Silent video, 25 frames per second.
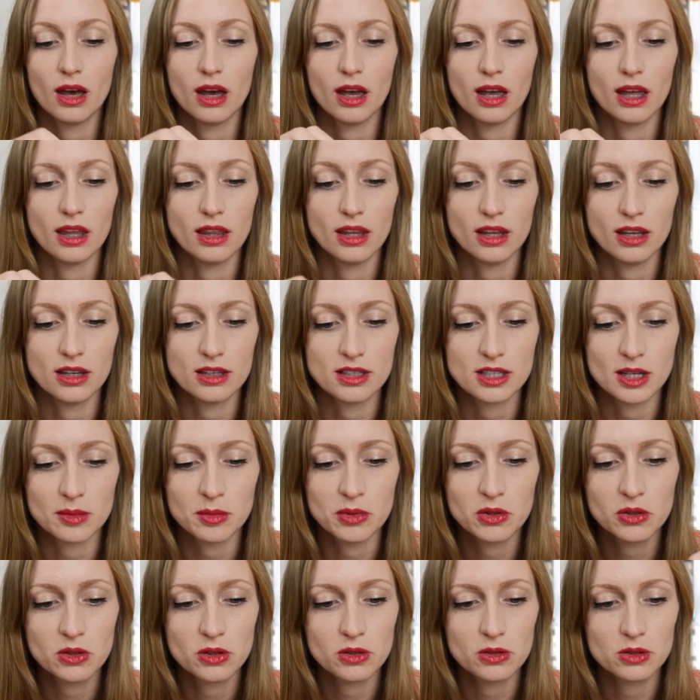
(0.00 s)
And then double
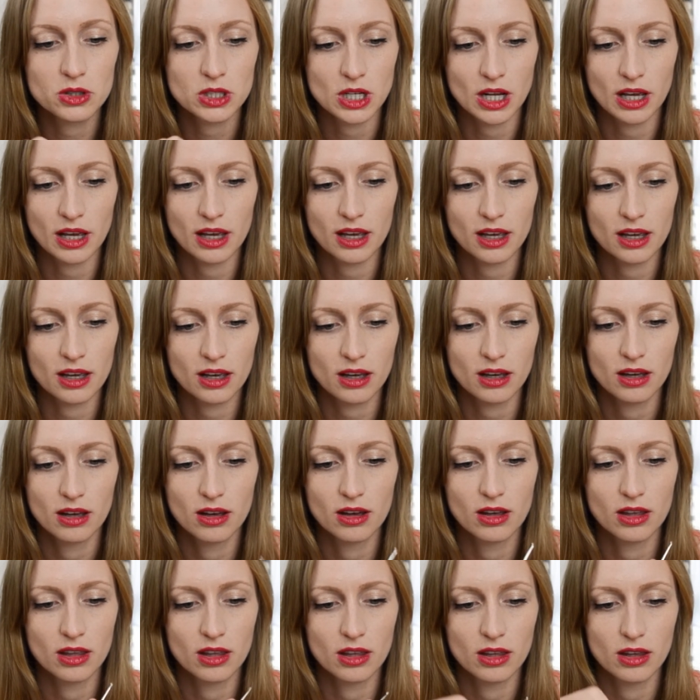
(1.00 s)
crochet
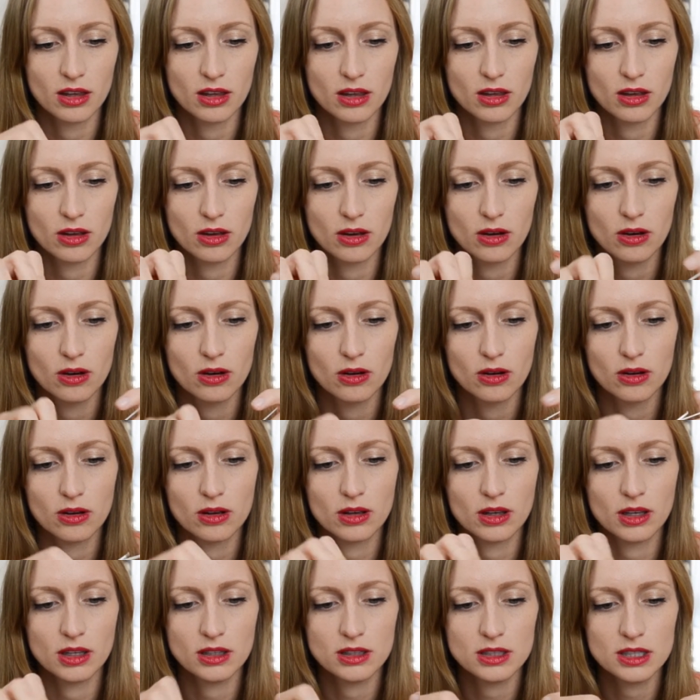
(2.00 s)

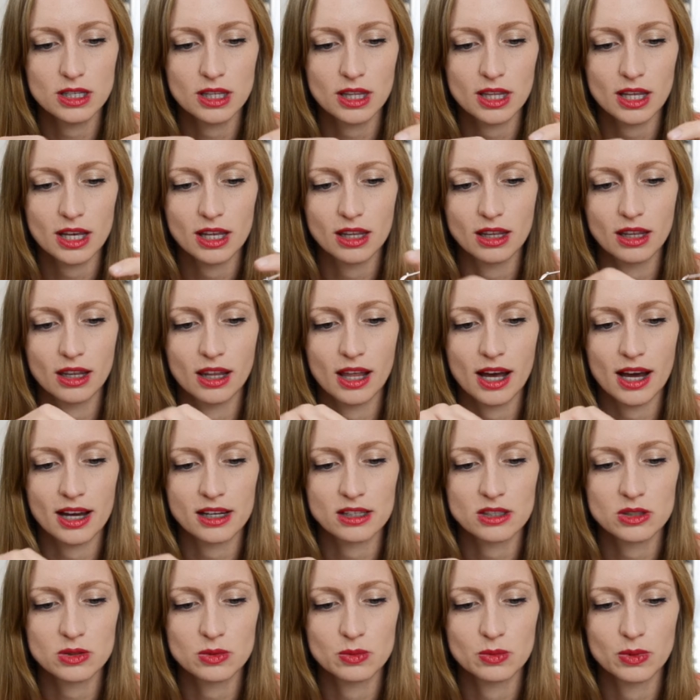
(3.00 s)
into that
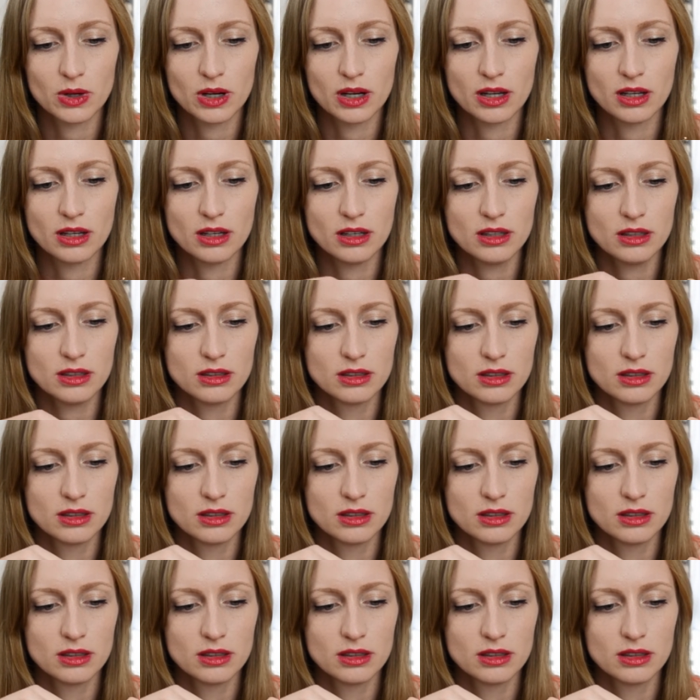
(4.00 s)
last one